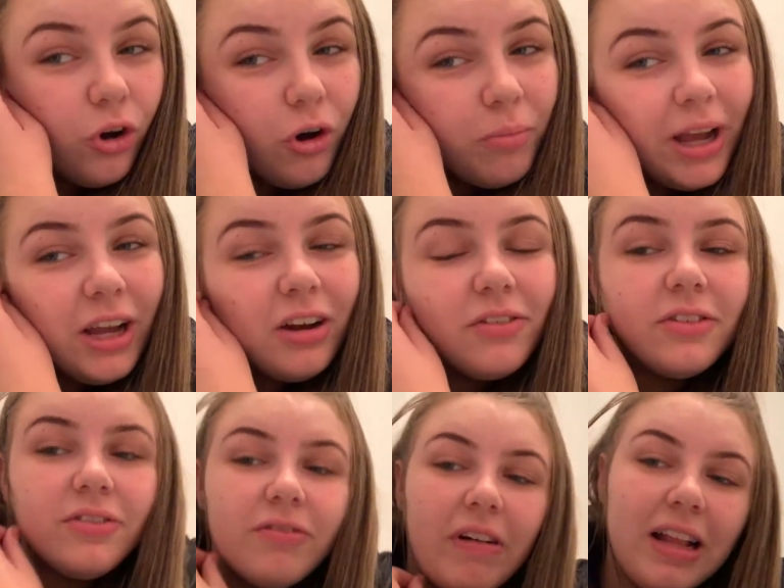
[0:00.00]
all my
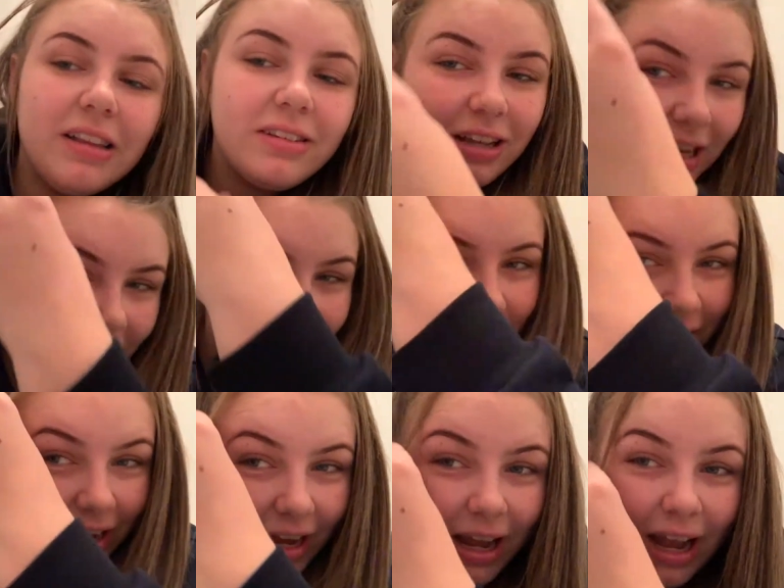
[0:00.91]
other friends, like
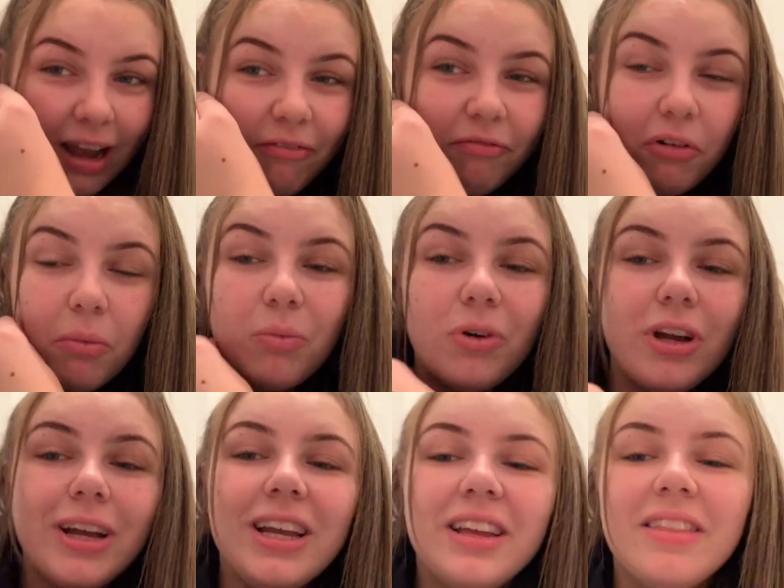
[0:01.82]
that I have from
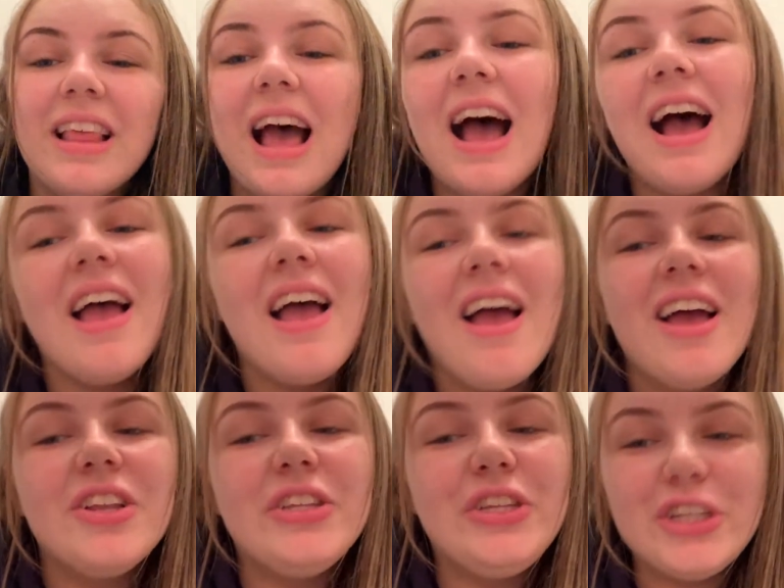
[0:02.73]
work and that,
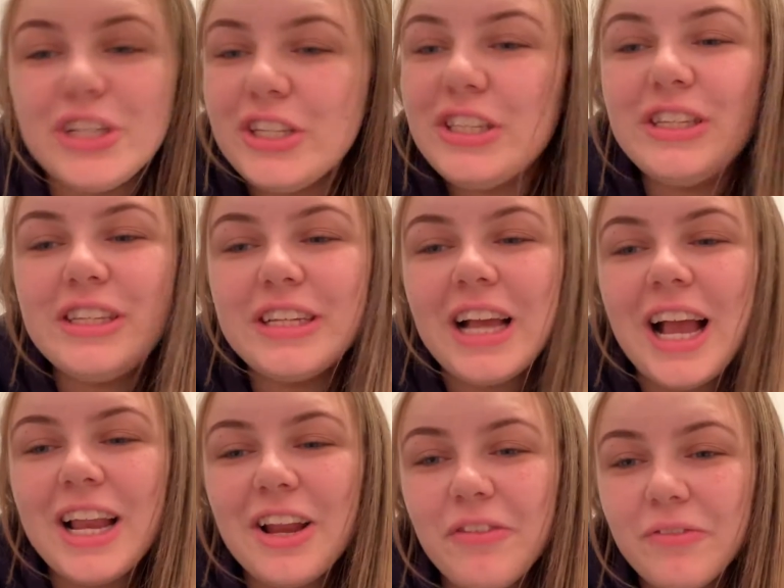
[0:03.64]
just
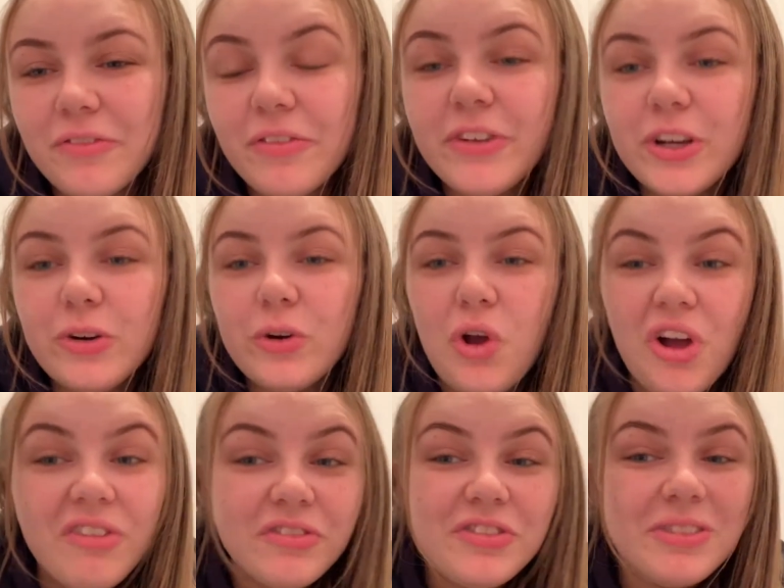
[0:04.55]
I don't feel
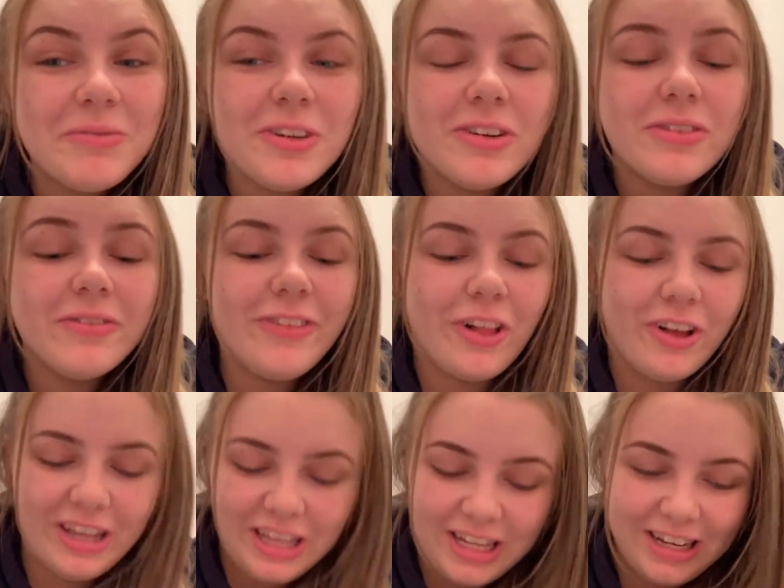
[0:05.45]
comfortable
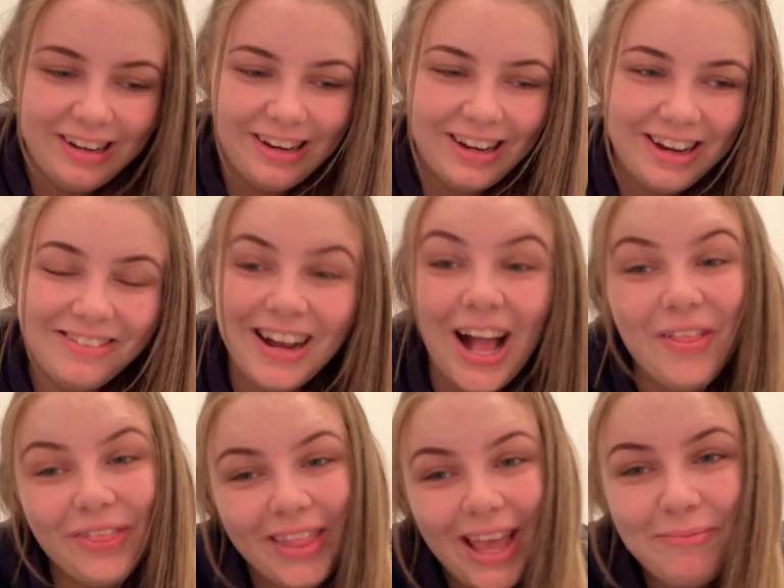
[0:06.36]
vlogging
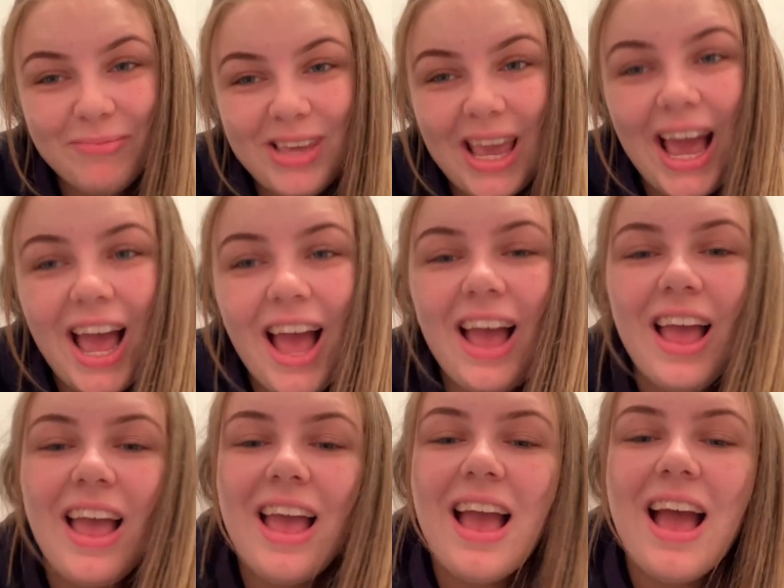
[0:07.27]
around them yet.
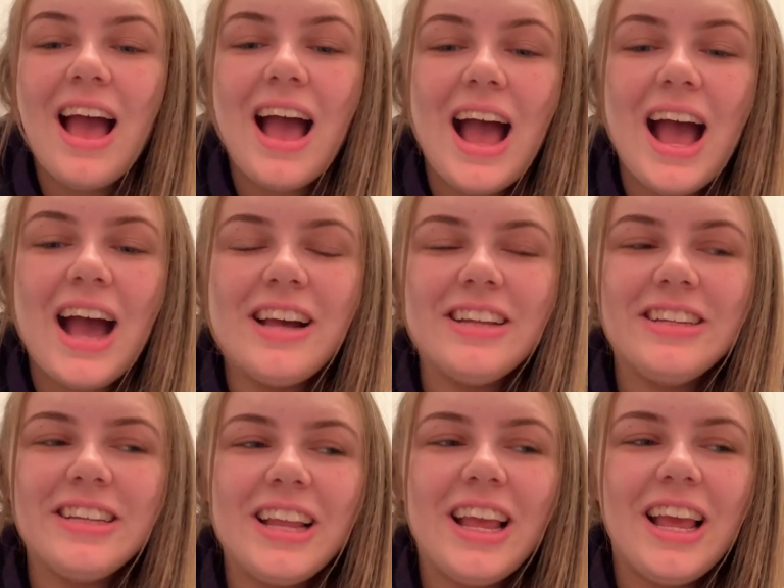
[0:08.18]

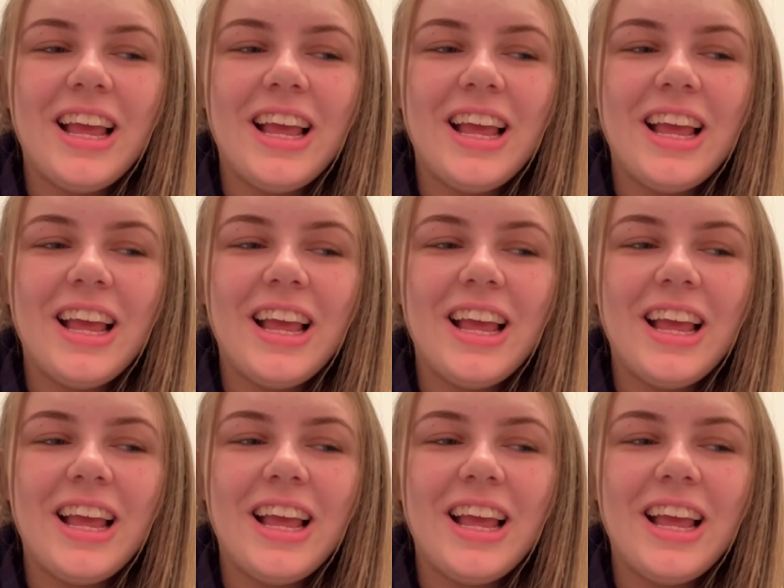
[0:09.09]
And